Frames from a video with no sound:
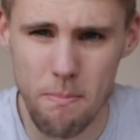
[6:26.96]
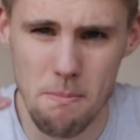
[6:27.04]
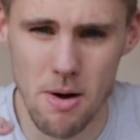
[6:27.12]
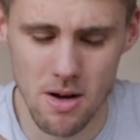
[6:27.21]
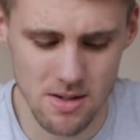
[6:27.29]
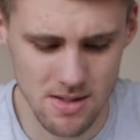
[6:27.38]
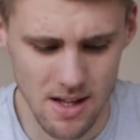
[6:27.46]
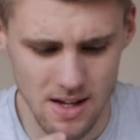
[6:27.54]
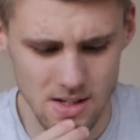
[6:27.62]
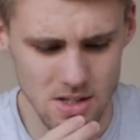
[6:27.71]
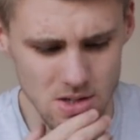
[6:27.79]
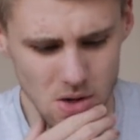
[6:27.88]
per
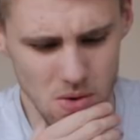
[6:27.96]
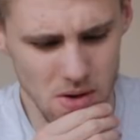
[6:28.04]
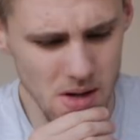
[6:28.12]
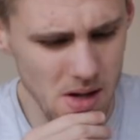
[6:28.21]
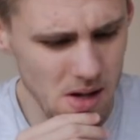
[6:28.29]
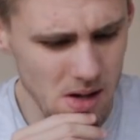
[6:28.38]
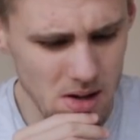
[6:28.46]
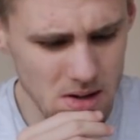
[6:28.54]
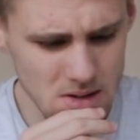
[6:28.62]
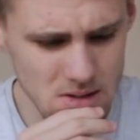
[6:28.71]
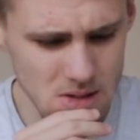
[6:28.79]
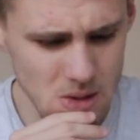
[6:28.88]
stage. Sorry.
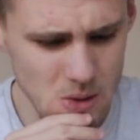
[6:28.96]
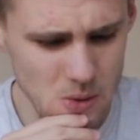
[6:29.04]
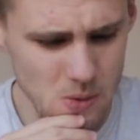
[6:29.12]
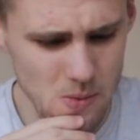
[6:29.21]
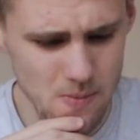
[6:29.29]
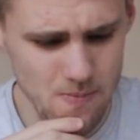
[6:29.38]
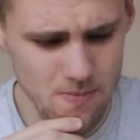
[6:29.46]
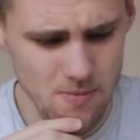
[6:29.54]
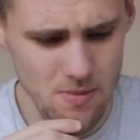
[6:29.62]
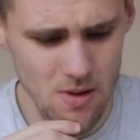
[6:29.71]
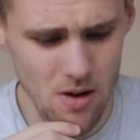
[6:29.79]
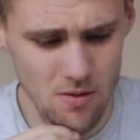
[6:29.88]
So
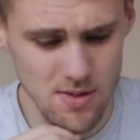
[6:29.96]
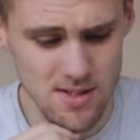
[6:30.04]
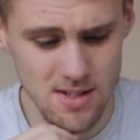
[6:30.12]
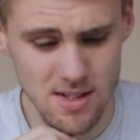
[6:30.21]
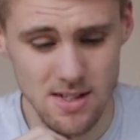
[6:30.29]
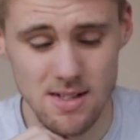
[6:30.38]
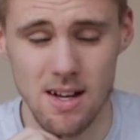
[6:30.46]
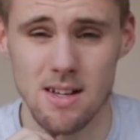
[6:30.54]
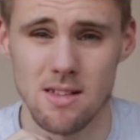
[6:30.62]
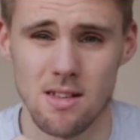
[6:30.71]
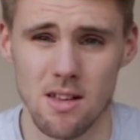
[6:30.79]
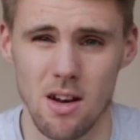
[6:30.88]
obviously, and it
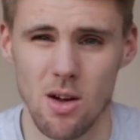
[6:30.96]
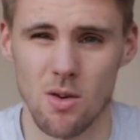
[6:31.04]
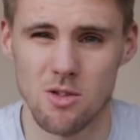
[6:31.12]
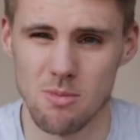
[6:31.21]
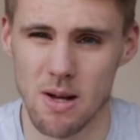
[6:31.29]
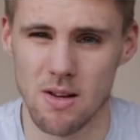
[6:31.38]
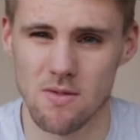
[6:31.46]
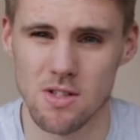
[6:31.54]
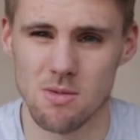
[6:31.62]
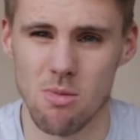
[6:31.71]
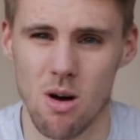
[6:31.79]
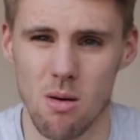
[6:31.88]
says that the lifespan of the
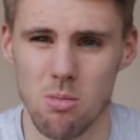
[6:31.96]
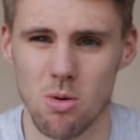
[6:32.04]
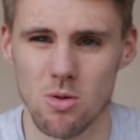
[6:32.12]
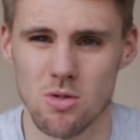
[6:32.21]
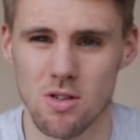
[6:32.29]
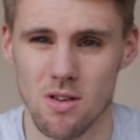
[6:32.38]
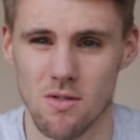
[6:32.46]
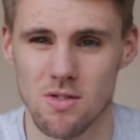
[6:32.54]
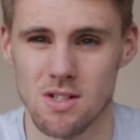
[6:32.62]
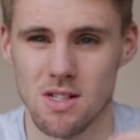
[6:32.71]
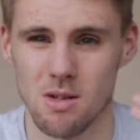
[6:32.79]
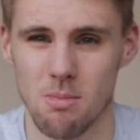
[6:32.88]
spark plugs is
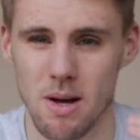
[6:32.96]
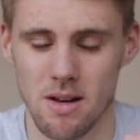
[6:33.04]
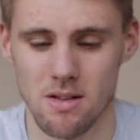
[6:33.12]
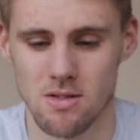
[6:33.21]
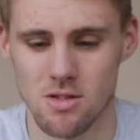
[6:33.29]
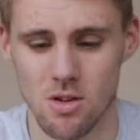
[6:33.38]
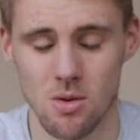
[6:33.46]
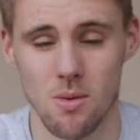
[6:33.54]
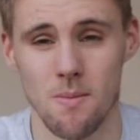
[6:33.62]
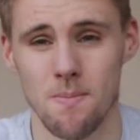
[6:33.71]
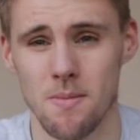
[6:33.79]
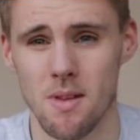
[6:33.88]
obviously dependent. So
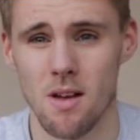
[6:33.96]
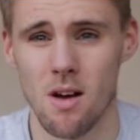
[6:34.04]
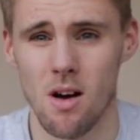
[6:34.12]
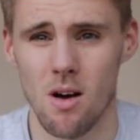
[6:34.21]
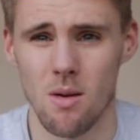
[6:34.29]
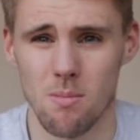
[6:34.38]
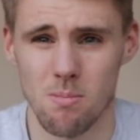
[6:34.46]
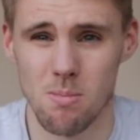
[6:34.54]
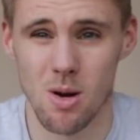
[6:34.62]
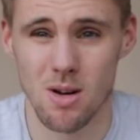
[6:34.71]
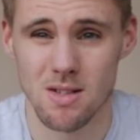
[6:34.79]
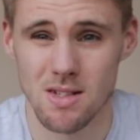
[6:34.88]

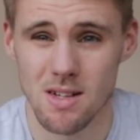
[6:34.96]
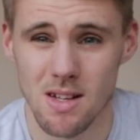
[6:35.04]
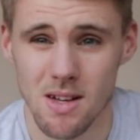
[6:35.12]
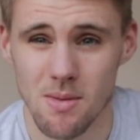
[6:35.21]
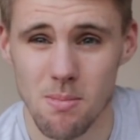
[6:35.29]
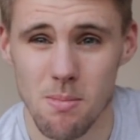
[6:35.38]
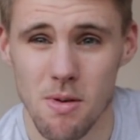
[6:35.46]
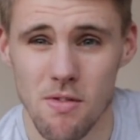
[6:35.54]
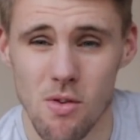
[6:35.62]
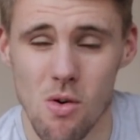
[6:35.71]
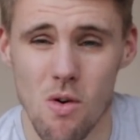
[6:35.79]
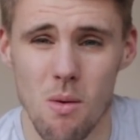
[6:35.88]
personally,
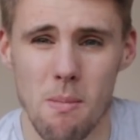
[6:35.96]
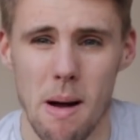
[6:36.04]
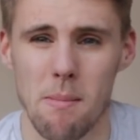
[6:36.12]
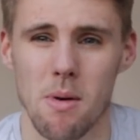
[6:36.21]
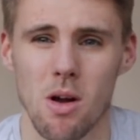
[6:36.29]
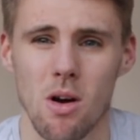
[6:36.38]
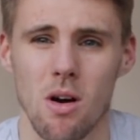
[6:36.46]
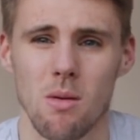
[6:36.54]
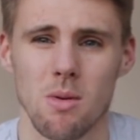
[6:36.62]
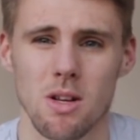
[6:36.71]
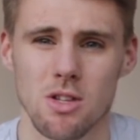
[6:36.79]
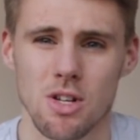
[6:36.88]
before I map my car,
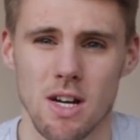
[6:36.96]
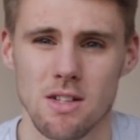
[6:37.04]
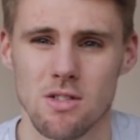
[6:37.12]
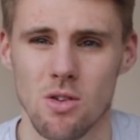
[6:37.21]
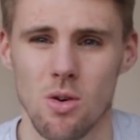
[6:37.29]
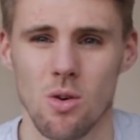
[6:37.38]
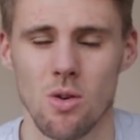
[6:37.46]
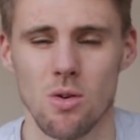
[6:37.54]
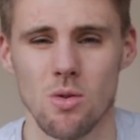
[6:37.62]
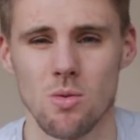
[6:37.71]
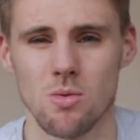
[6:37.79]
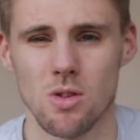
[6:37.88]
I'm going to change the
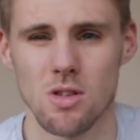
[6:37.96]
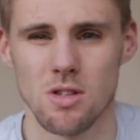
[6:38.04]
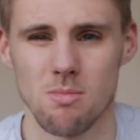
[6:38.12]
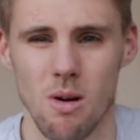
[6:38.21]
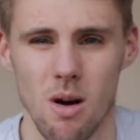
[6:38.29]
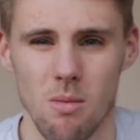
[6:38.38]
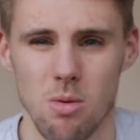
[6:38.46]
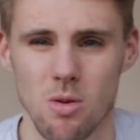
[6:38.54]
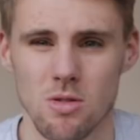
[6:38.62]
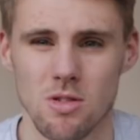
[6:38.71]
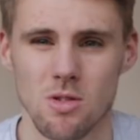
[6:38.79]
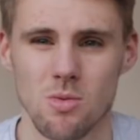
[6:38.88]
oil to the spark
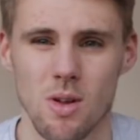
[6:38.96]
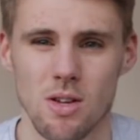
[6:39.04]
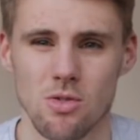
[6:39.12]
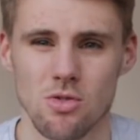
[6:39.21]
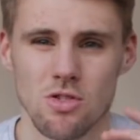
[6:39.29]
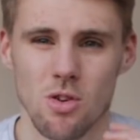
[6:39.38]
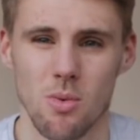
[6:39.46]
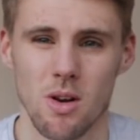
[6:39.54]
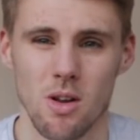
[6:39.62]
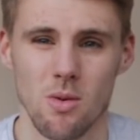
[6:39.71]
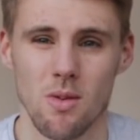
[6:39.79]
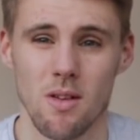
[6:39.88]
plugs and all that, just so I
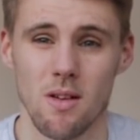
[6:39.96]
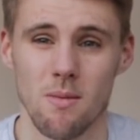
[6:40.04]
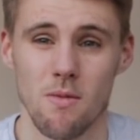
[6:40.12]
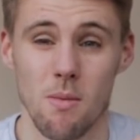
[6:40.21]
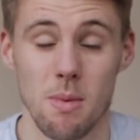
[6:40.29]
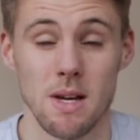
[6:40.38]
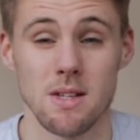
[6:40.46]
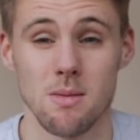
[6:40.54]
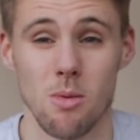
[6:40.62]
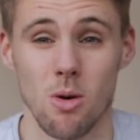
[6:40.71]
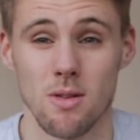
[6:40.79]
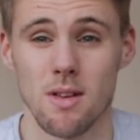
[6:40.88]
know that, for peace of
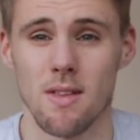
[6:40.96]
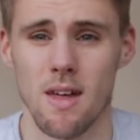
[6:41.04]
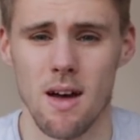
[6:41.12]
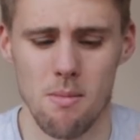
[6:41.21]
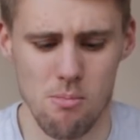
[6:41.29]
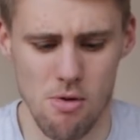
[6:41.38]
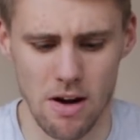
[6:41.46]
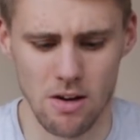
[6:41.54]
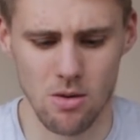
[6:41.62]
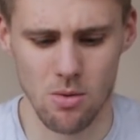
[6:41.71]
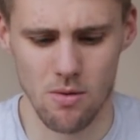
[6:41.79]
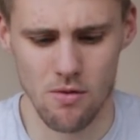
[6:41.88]
mind, that they're brand
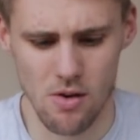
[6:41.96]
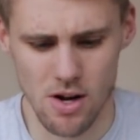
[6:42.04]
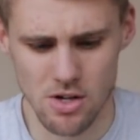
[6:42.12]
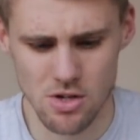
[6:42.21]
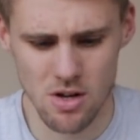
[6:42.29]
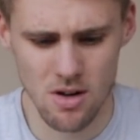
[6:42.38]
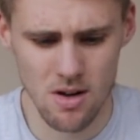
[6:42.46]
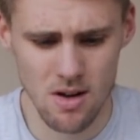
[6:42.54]
new and fresh.